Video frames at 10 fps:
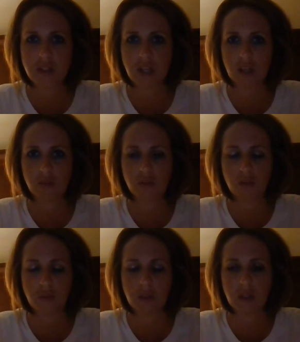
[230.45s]
together a
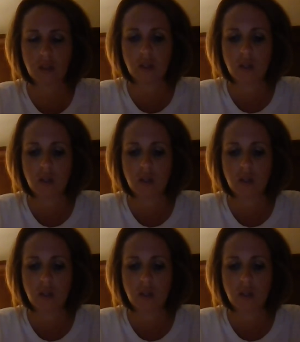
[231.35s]
little bit.